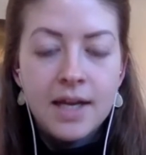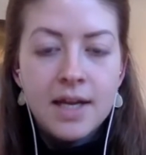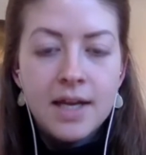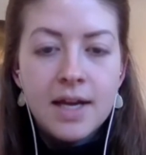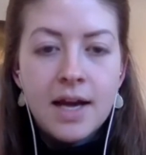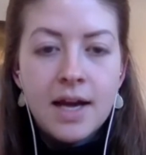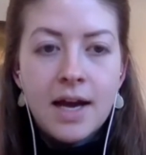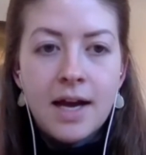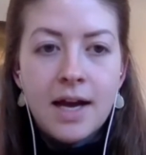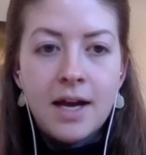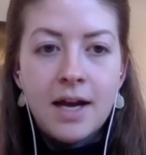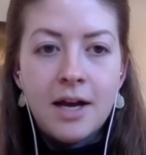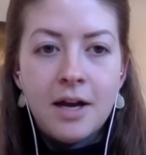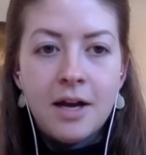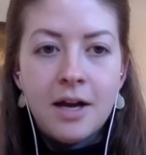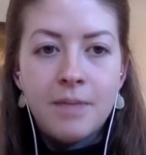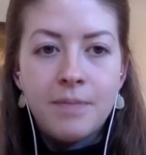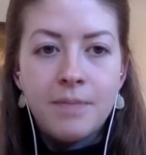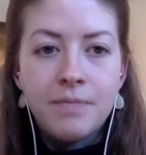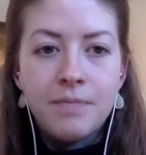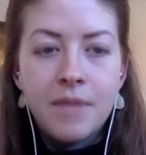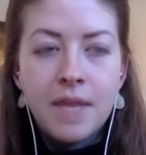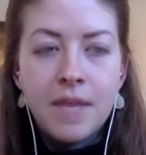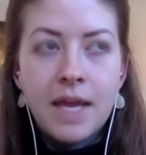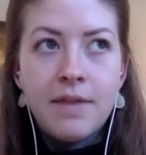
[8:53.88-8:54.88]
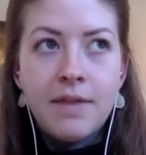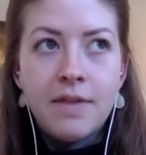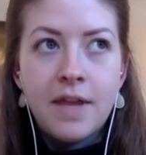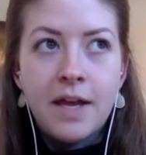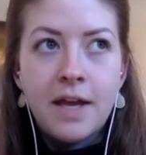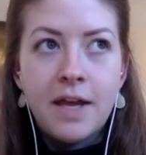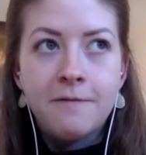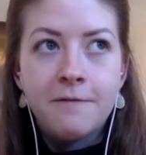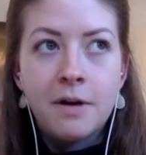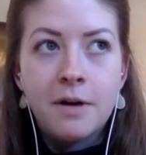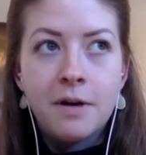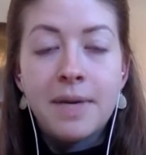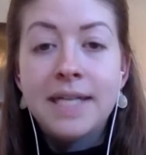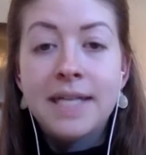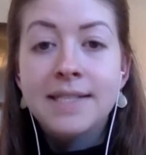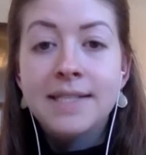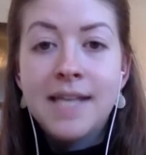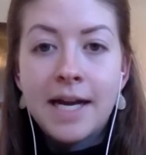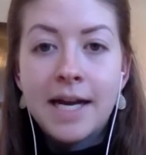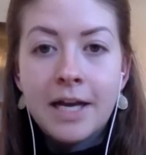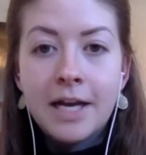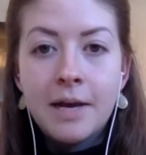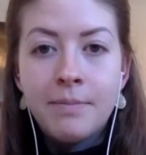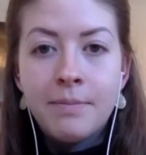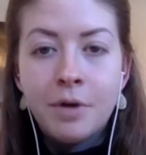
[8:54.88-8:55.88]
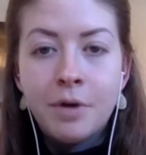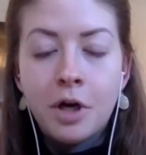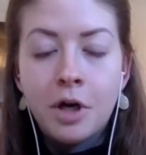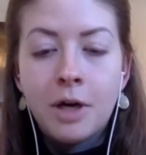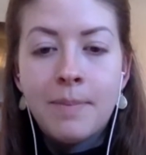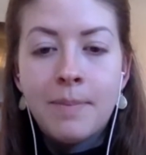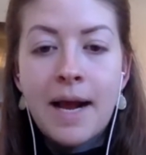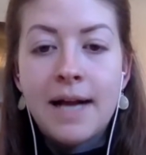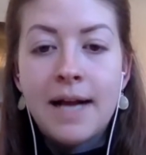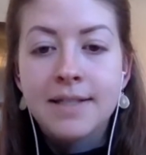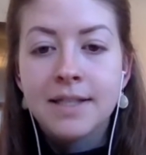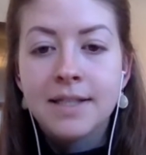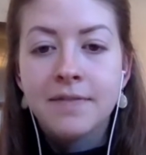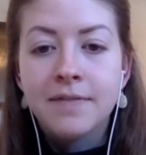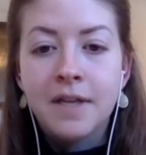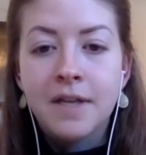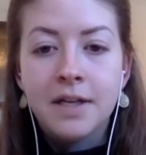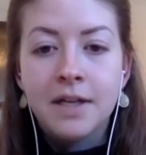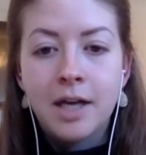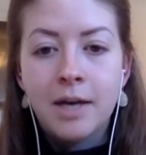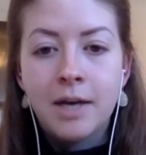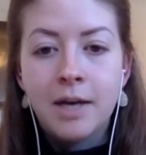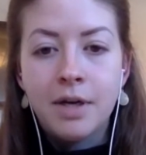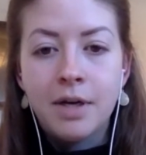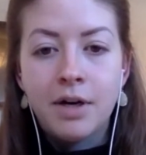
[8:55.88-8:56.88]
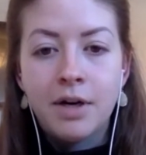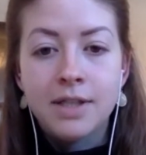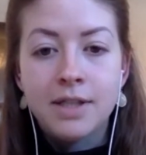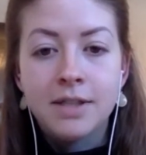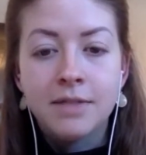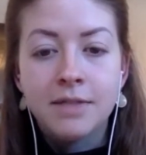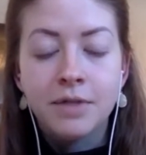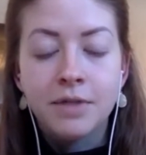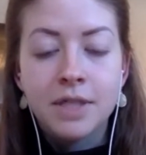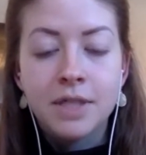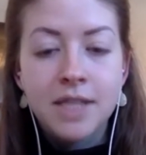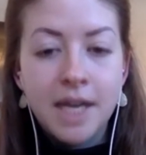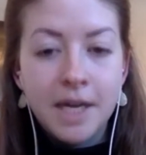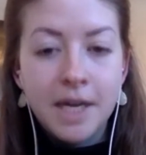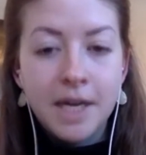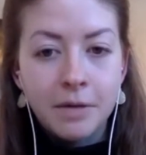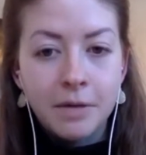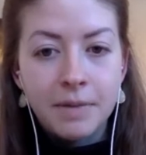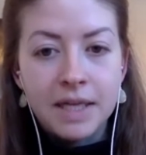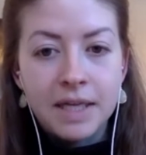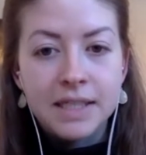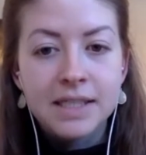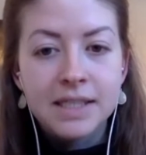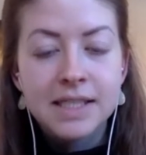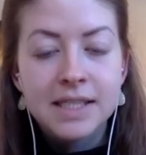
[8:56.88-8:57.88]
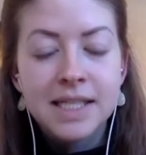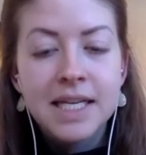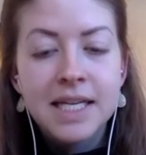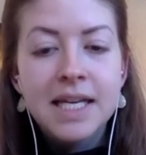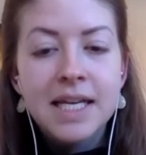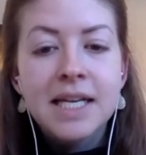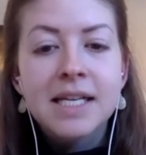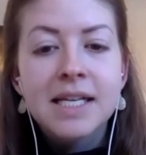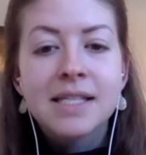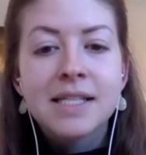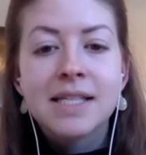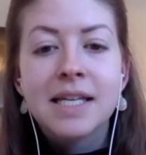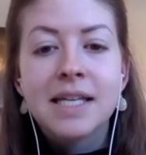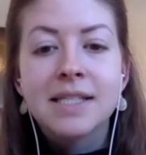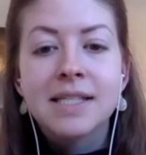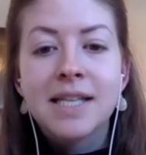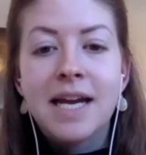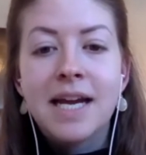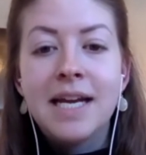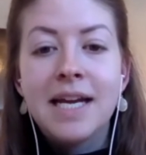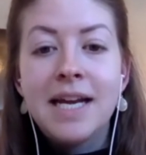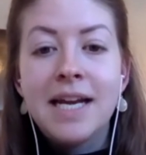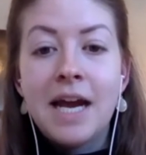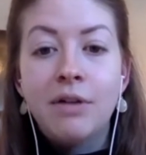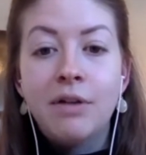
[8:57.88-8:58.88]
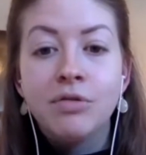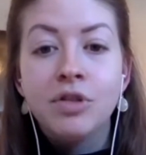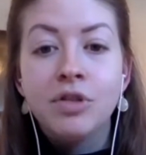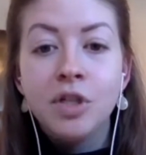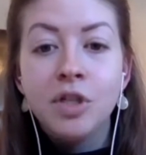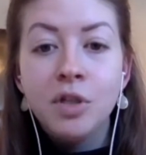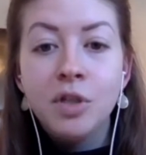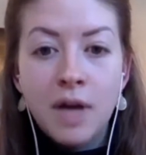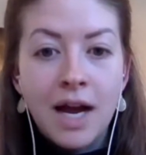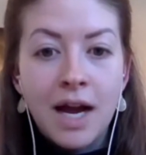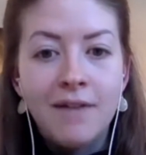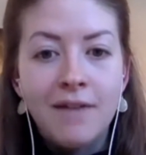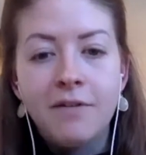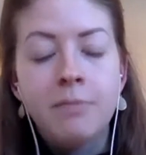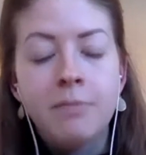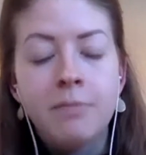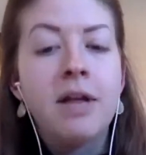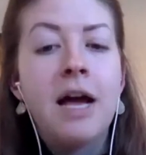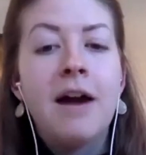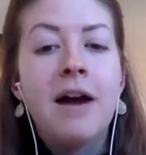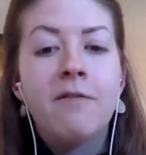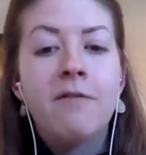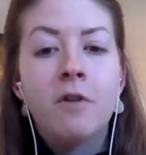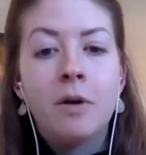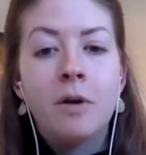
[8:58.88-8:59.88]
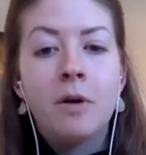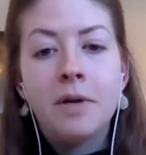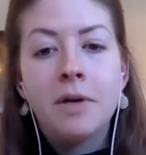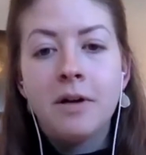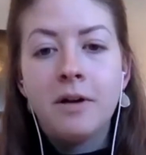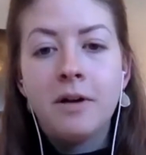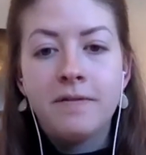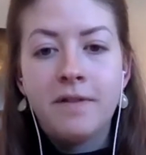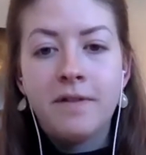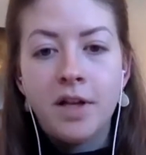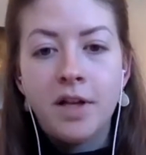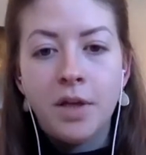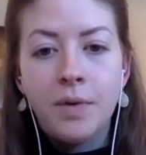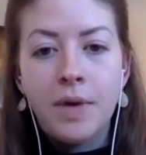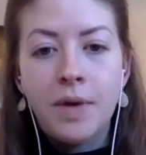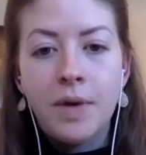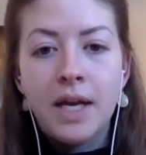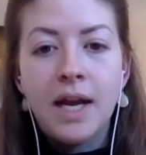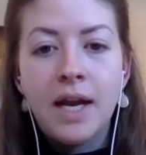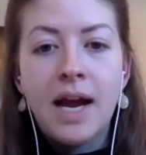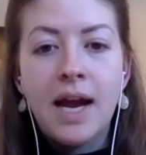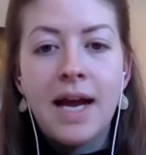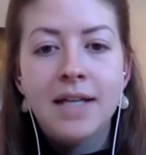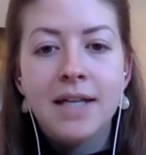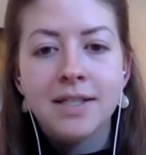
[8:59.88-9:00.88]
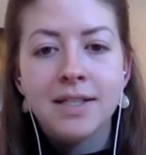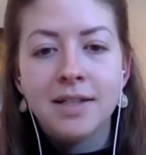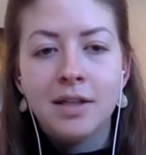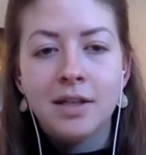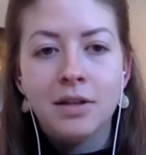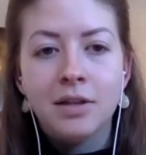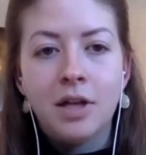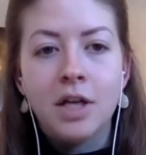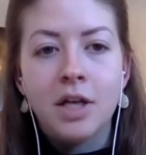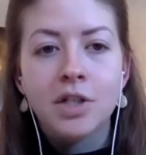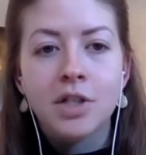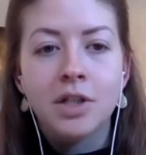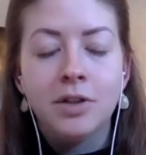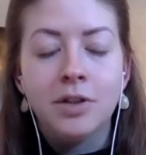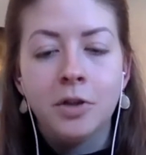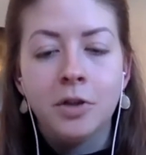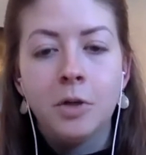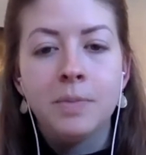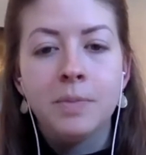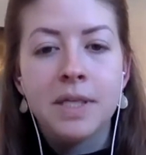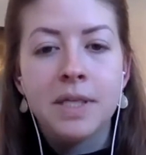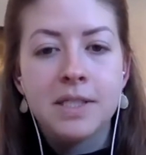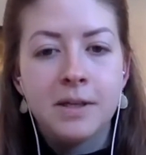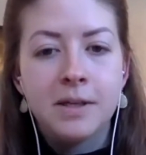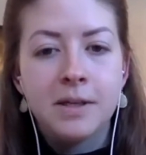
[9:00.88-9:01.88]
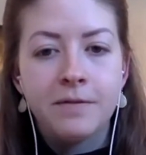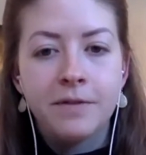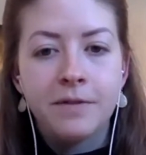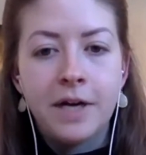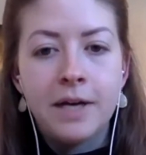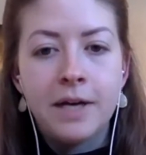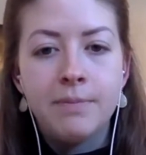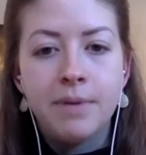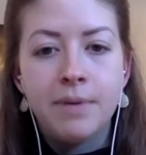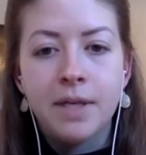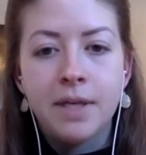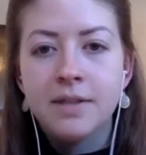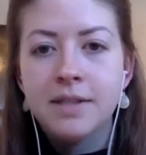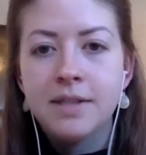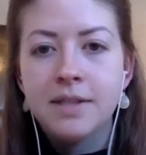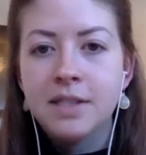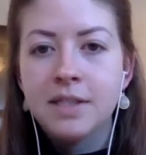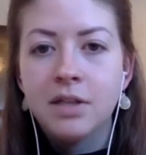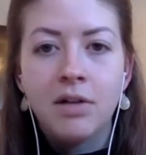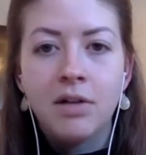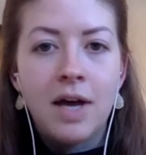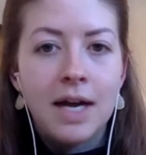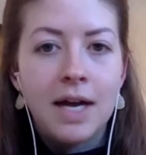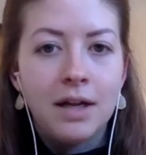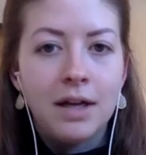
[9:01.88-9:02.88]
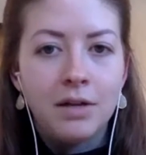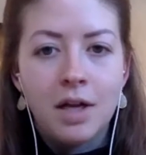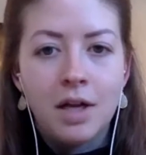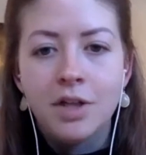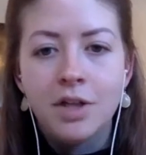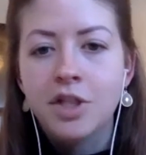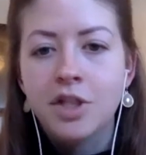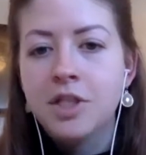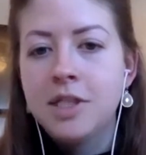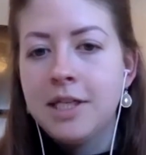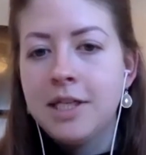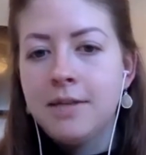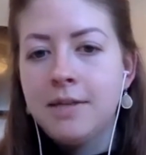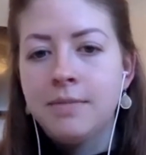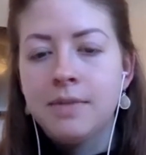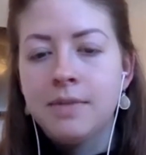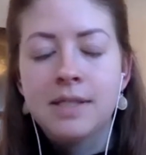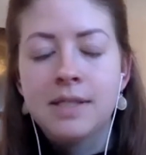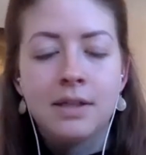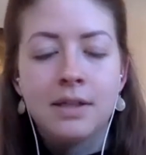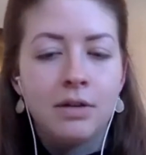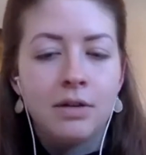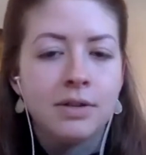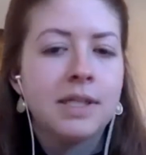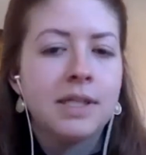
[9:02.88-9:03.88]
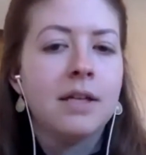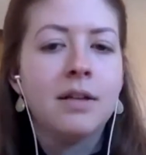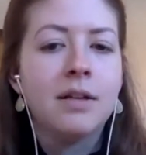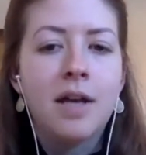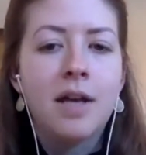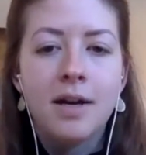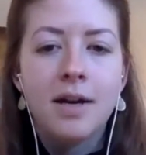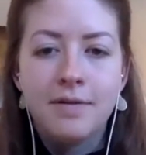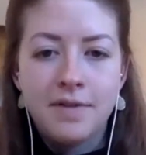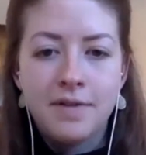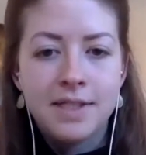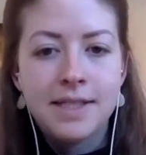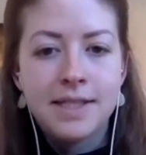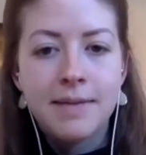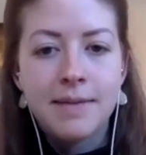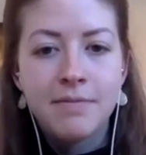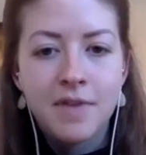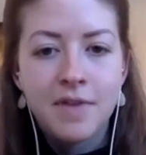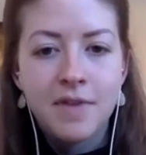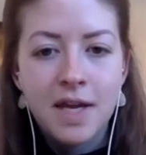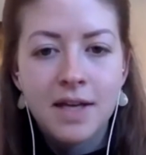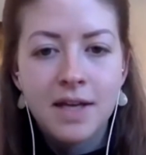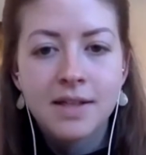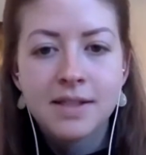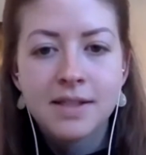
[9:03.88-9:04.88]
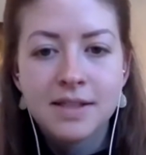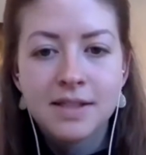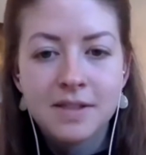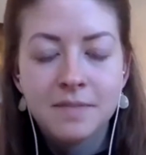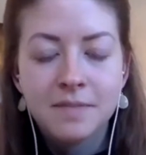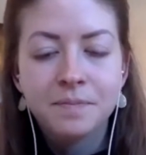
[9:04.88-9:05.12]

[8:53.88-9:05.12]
And then for my second book, Passive Income Aggressive Retirement, since I now do have a platform and a following, I did the launch a little bit different, but still a launch team, still did a lot of the same things.